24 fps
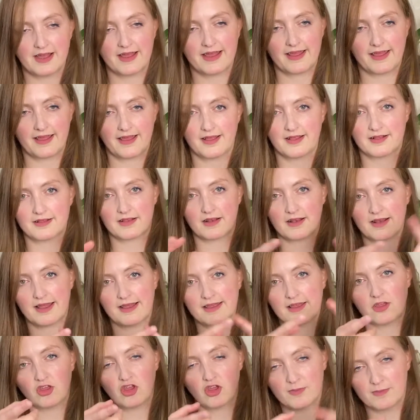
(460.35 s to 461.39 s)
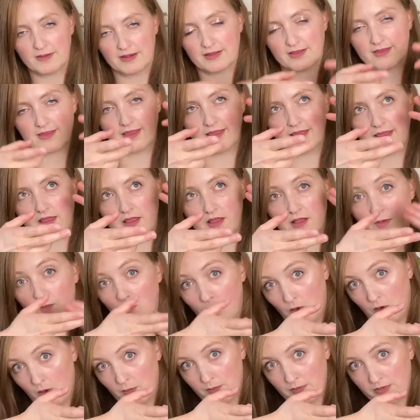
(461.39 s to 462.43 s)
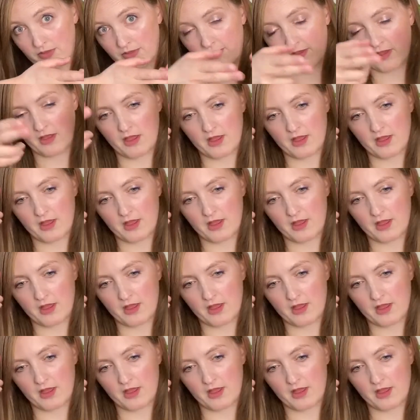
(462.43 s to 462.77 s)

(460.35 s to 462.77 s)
is light, humidity, warmth.